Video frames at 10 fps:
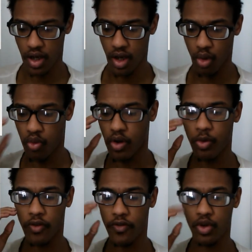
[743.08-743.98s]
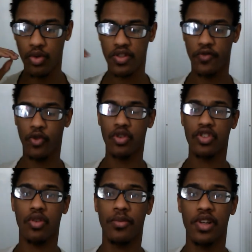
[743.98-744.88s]
re-reviews for
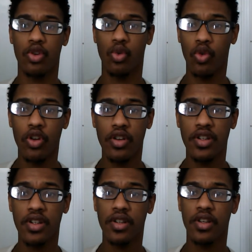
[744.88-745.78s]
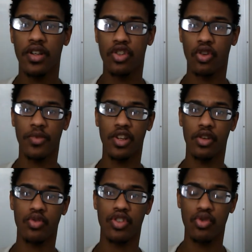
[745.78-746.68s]
Terminator 1,
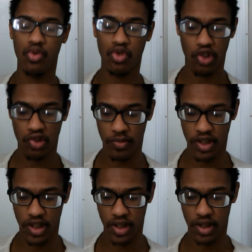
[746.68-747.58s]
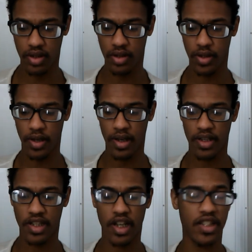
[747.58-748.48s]
Terminator 2, Judgment Day,
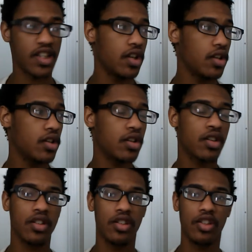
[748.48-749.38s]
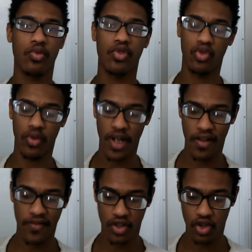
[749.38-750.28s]
Titanic, the original
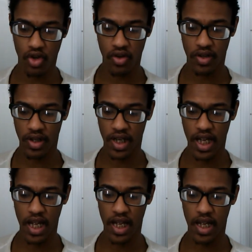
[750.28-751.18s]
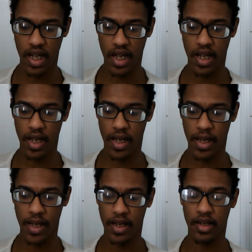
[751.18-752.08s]
Avatar,
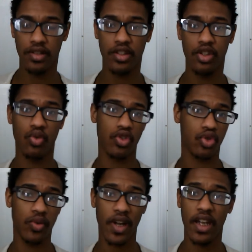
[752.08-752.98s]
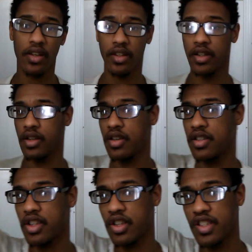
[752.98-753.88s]
and the original
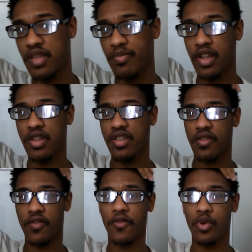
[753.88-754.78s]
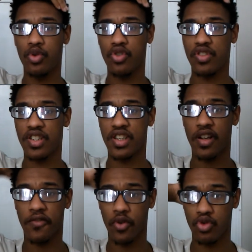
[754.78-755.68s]
Aliens, because it's been a few years since
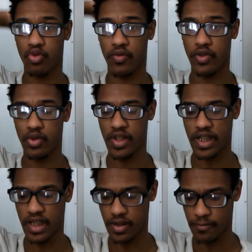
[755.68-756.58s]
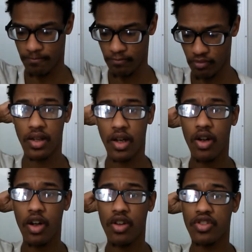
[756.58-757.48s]
I first reviewed that. And
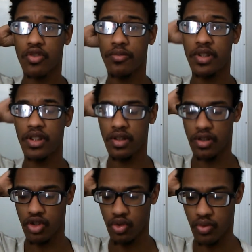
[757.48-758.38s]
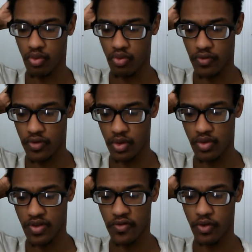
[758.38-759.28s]
I'll also be doing
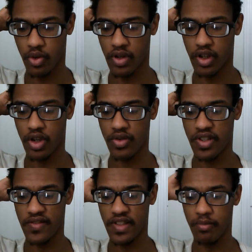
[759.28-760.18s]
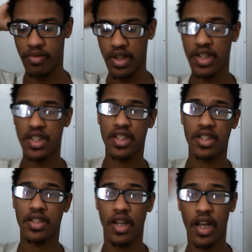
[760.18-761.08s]
reviews for Ghost of the
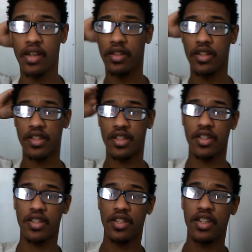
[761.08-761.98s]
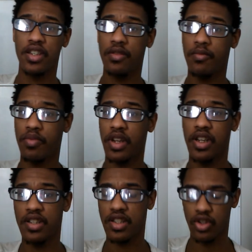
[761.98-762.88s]
Abyss, Aliens in the Deep,
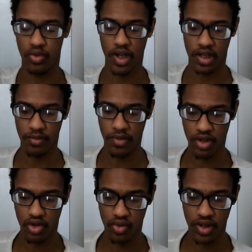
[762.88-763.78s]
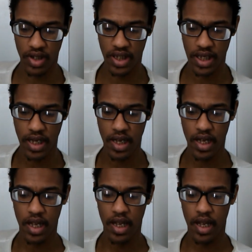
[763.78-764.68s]
his two documentaries,
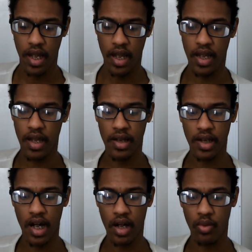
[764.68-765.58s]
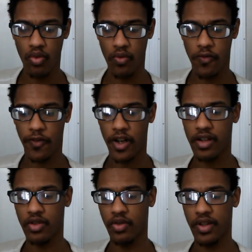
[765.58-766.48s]
and I will
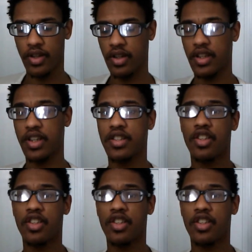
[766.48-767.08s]
finally get to